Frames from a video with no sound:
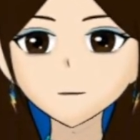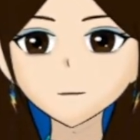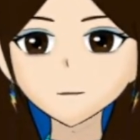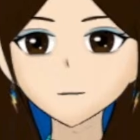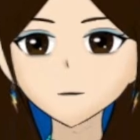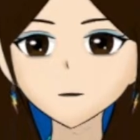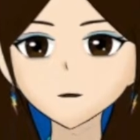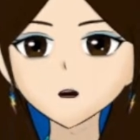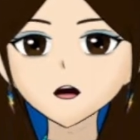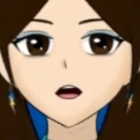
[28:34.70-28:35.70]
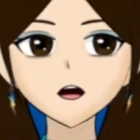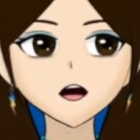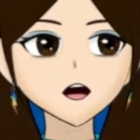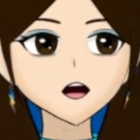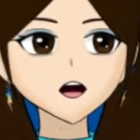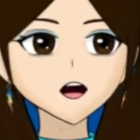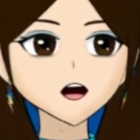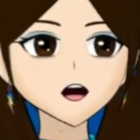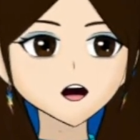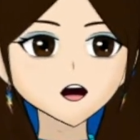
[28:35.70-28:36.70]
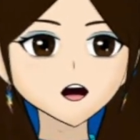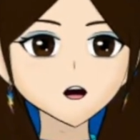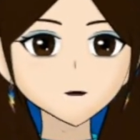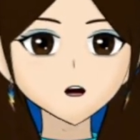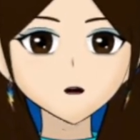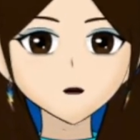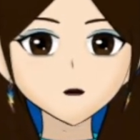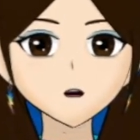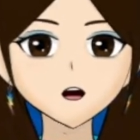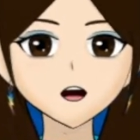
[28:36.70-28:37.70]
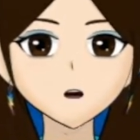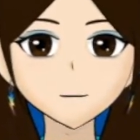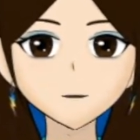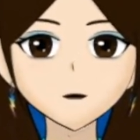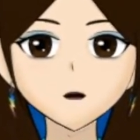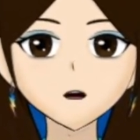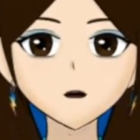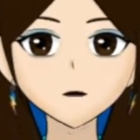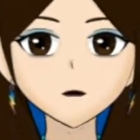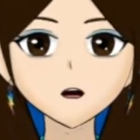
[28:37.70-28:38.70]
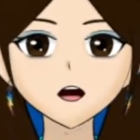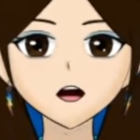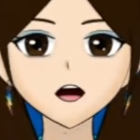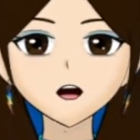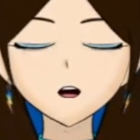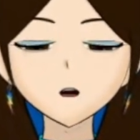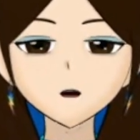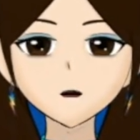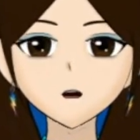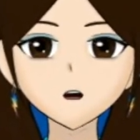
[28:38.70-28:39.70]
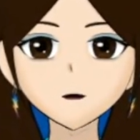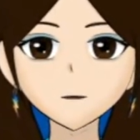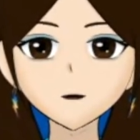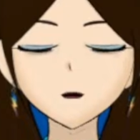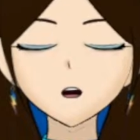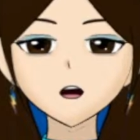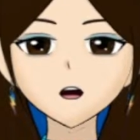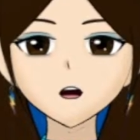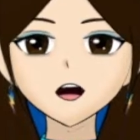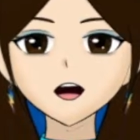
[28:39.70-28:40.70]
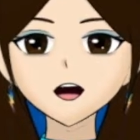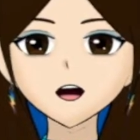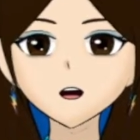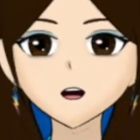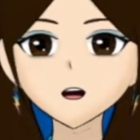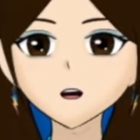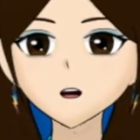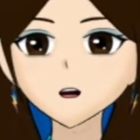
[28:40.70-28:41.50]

Also, sometimes like there are bicycle lanes and people just go walking on them, and you have to like, I hate that. I'm gonna talk